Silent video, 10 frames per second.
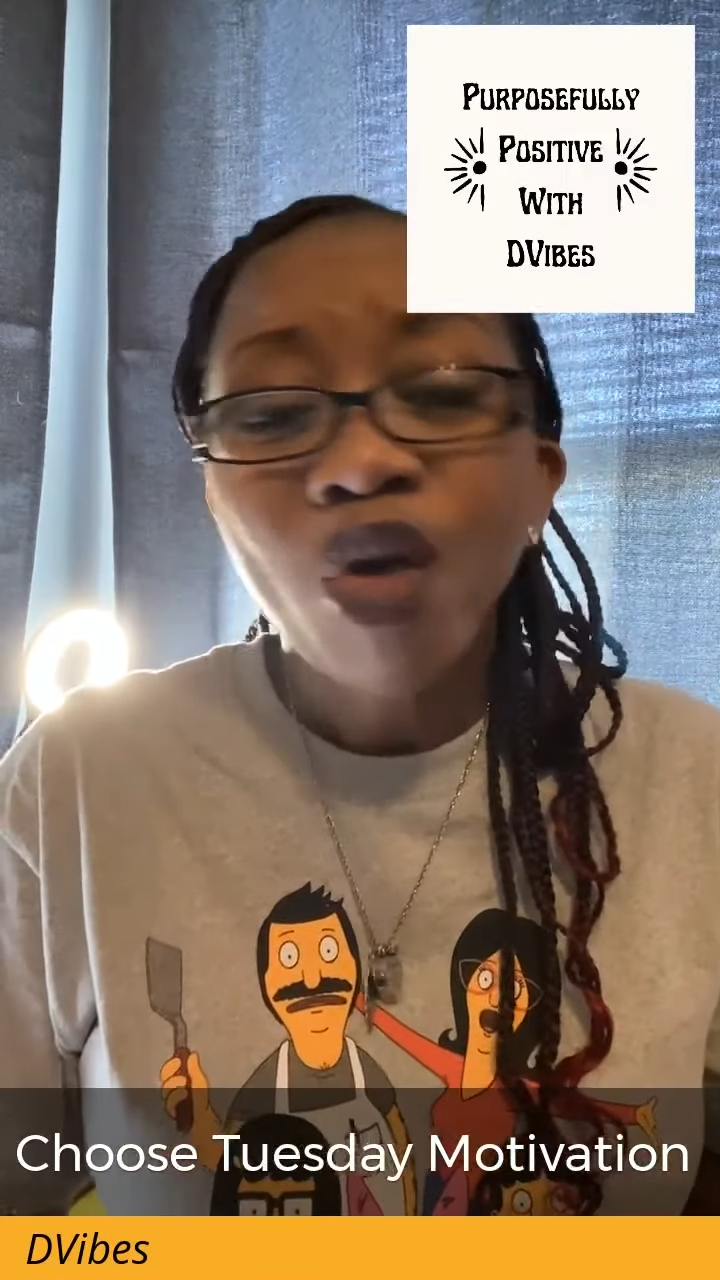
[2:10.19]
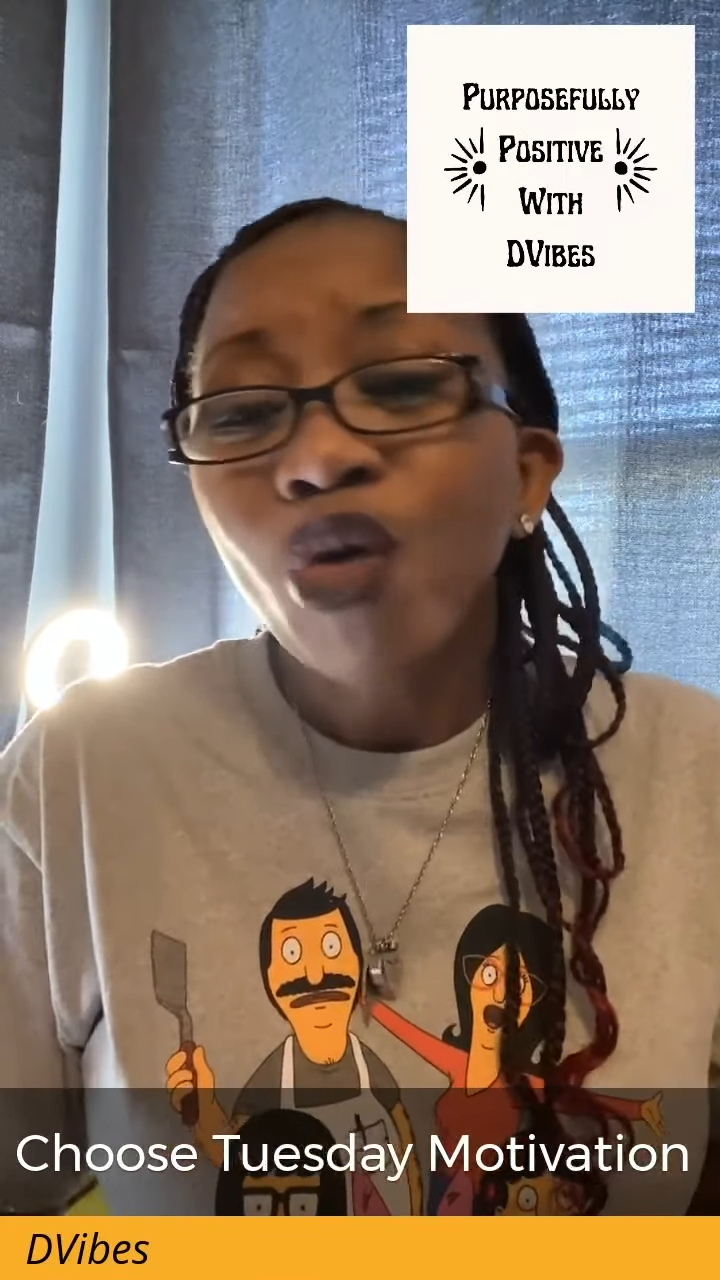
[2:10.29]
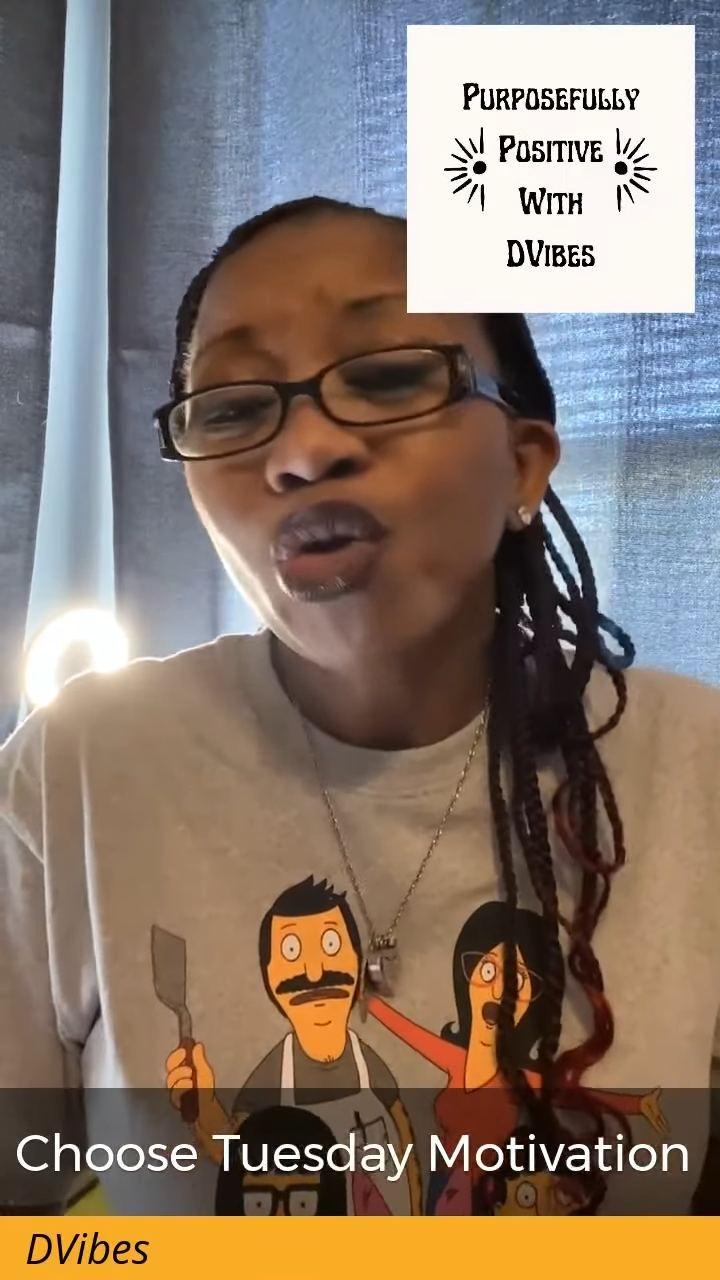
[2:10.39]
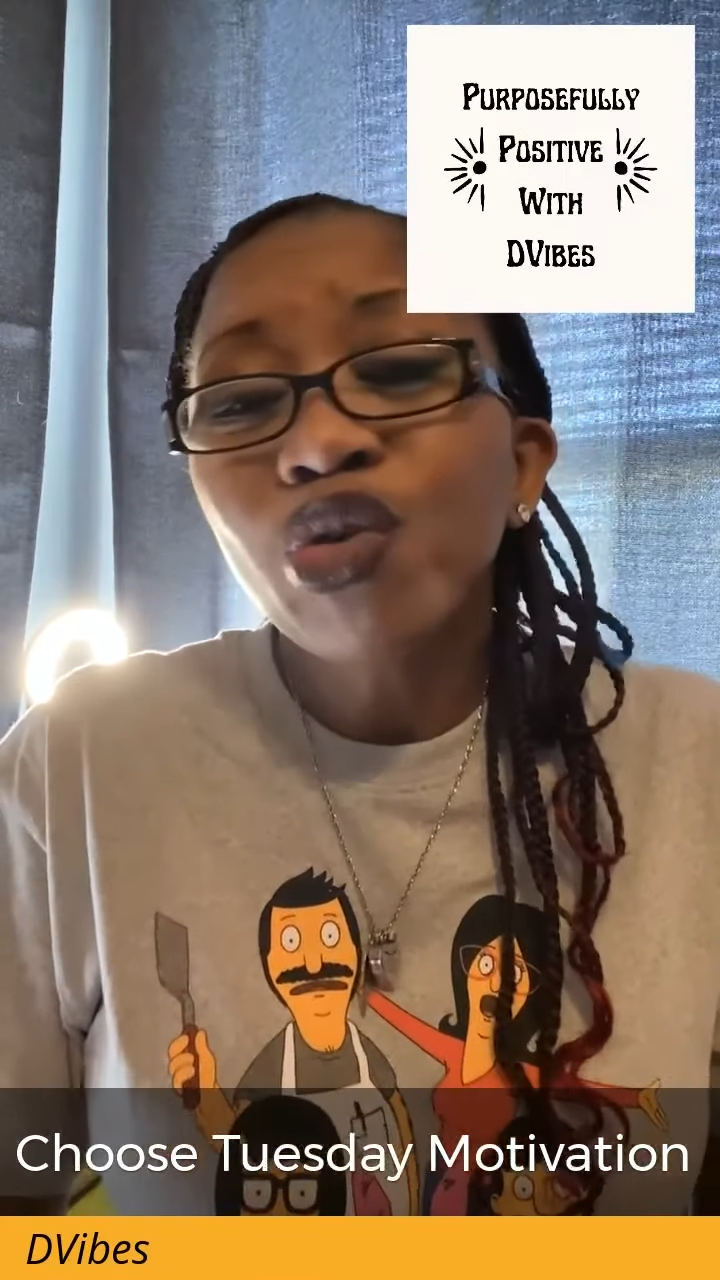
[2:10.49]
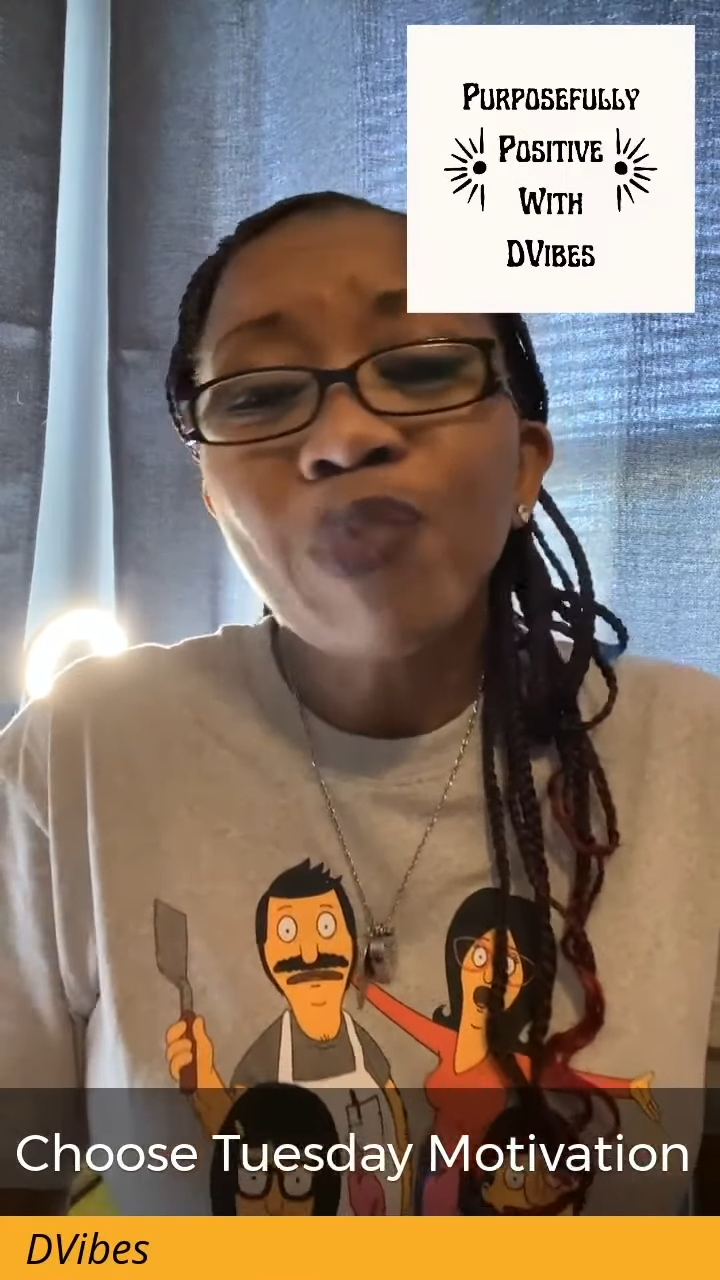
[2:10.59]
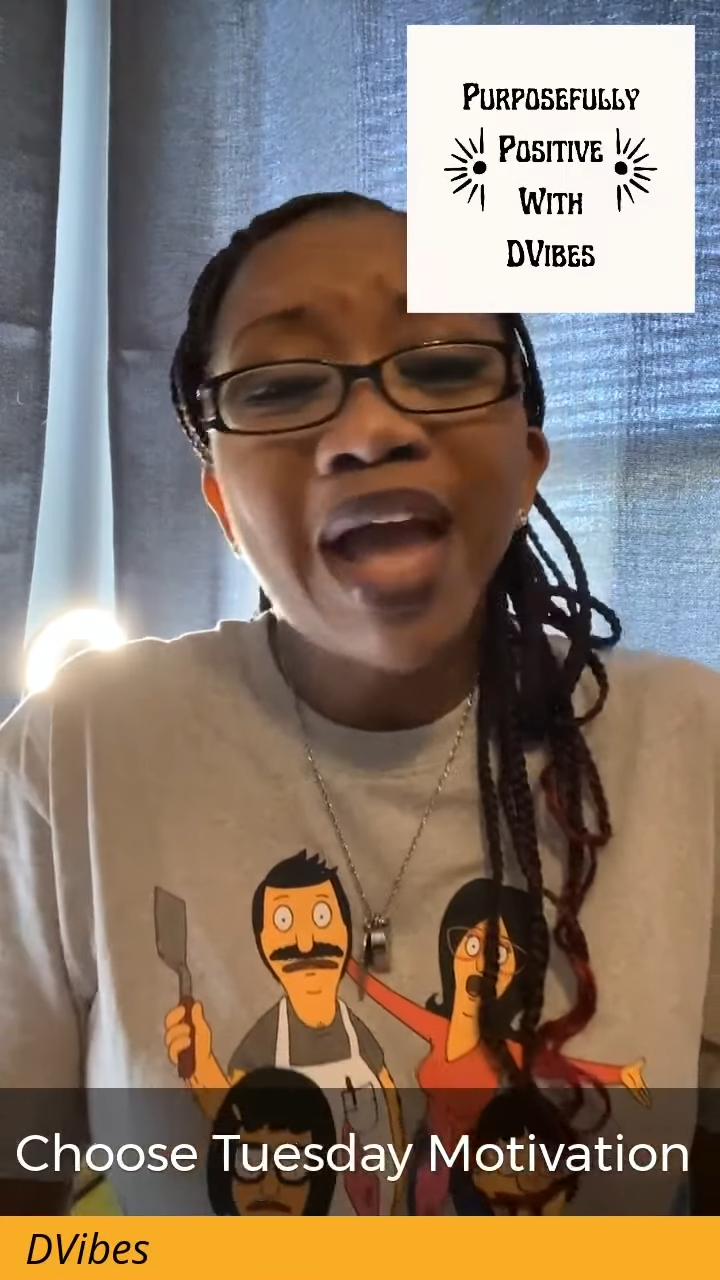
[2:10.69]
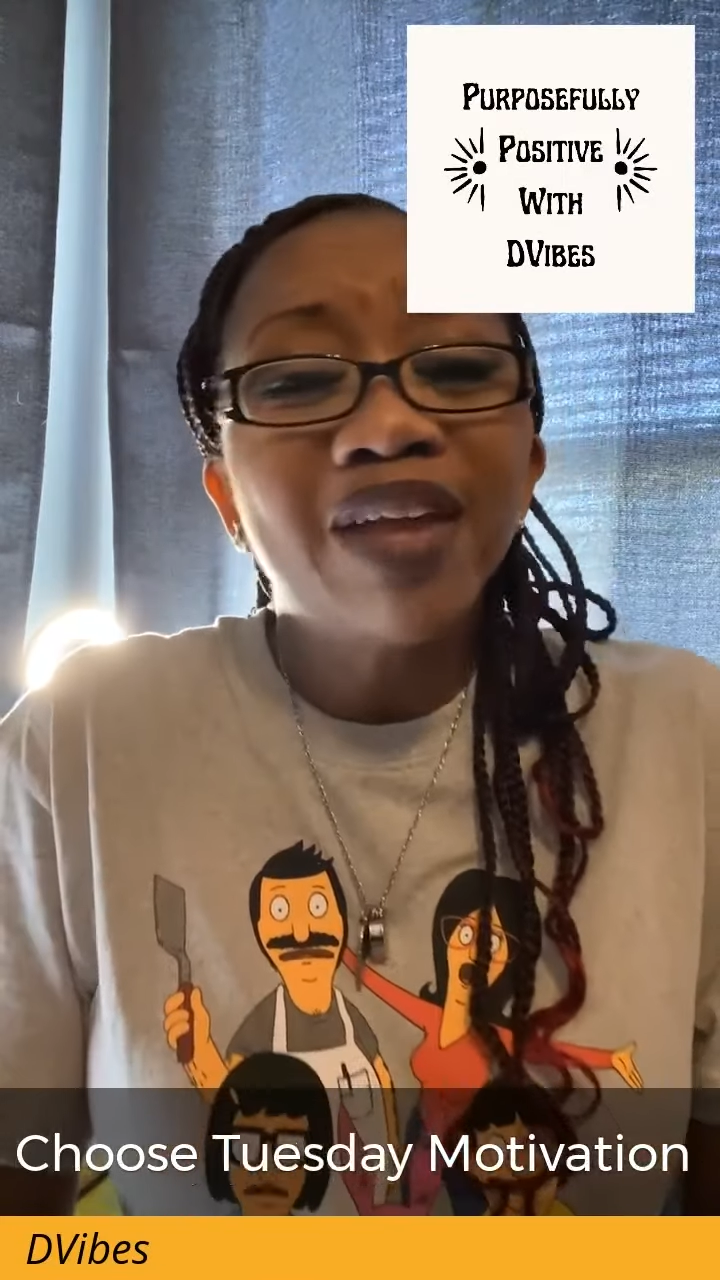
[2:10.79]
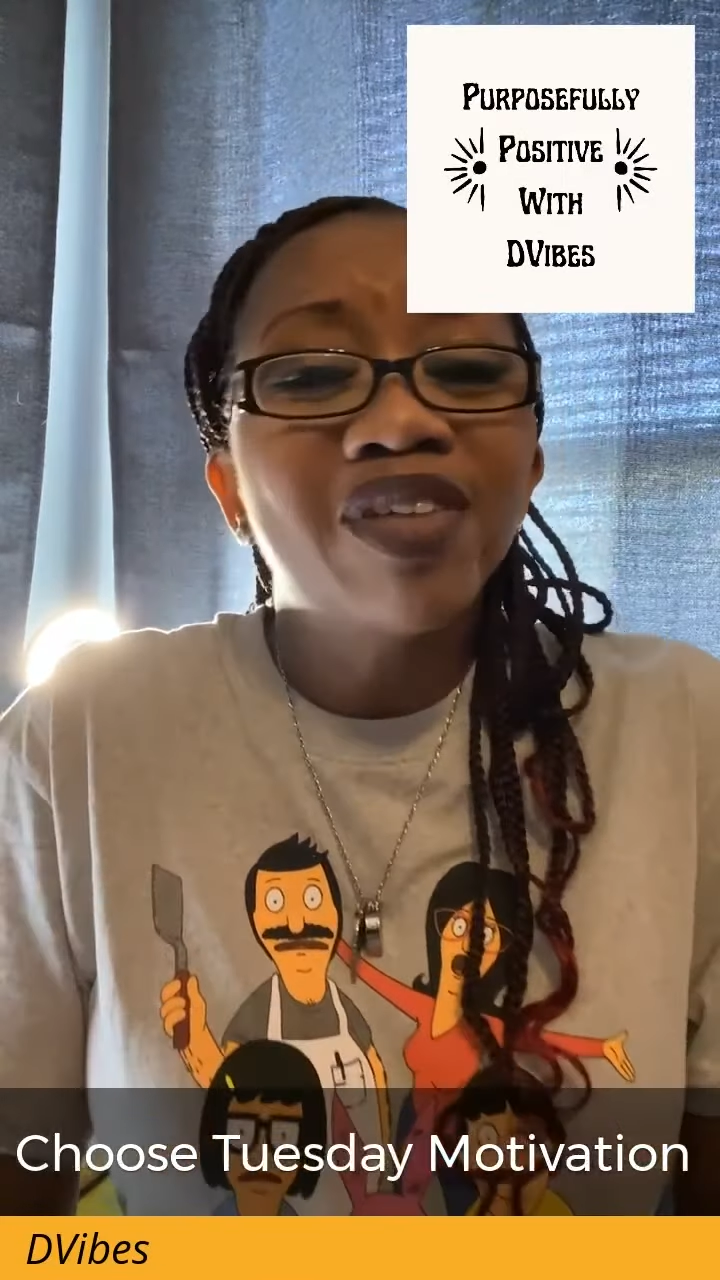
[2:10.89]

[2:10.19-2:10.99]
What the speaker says: or you might have